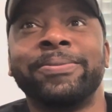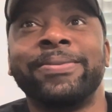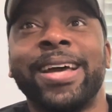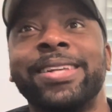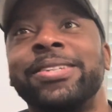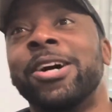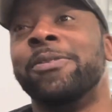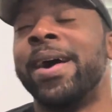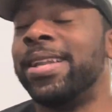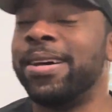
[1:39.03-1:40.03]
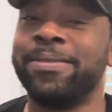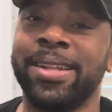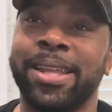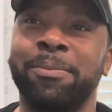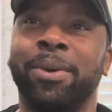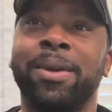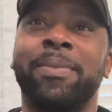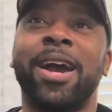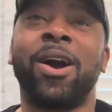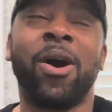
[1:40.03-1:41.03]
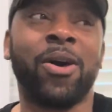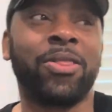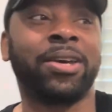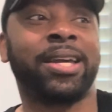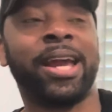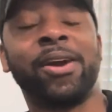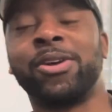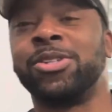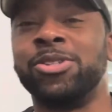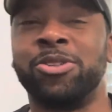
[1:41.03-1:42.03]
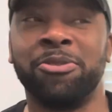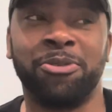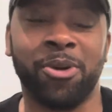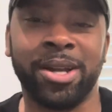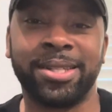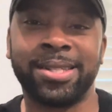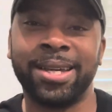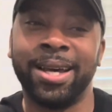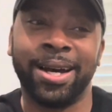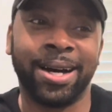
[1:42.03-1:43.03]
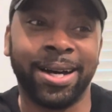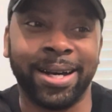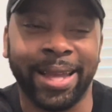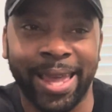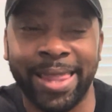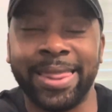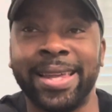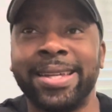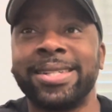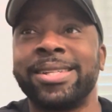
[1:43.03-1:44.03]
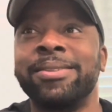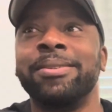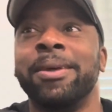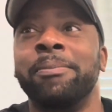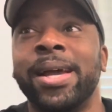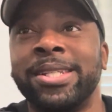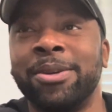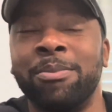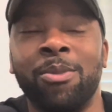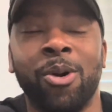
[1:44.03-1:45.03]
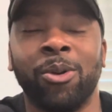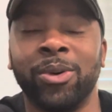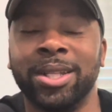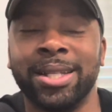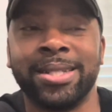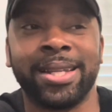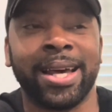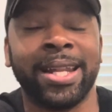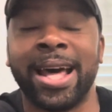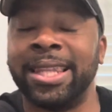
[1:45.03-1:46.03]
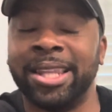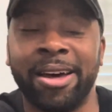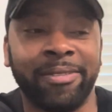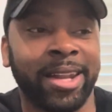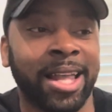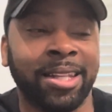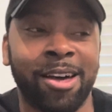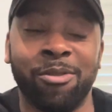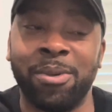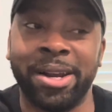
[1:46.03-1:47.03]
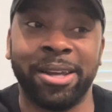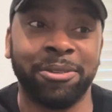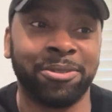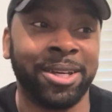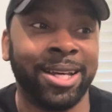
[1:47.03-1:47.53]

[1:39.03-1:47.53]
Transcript: That's dope. I love that they bring back all the characters to voice uh, in this. It makes it more realistic, and I love it. I love What If.